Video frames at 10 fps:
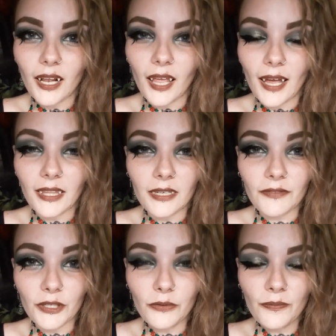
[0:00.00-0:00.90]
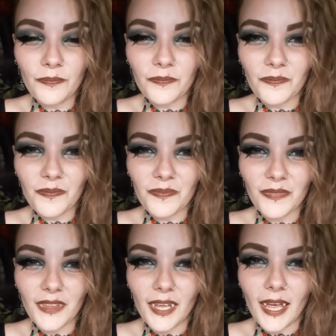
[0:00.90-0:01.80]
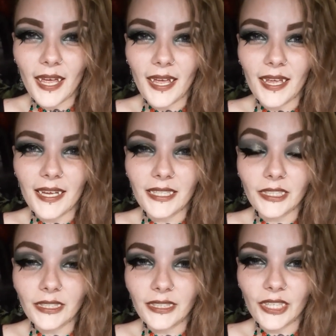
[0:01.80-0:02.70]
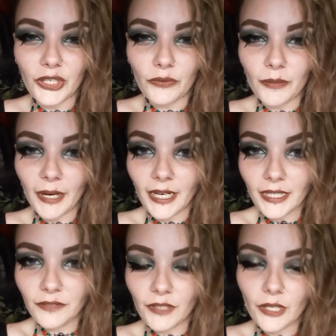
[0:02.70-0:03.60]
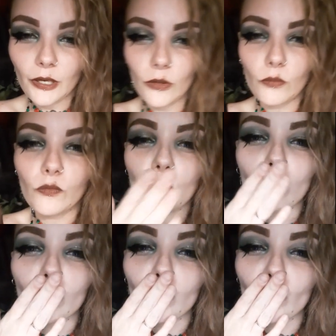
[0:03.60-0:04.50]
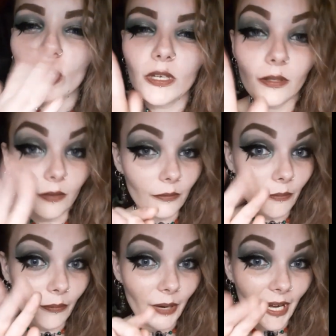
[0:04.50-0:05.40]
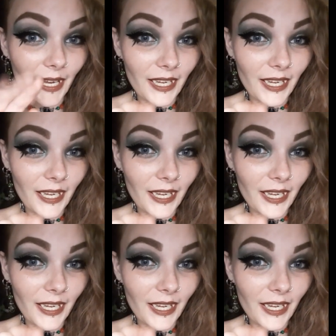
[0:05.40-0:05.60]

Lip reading: I love you, and see you in my next video. Bye.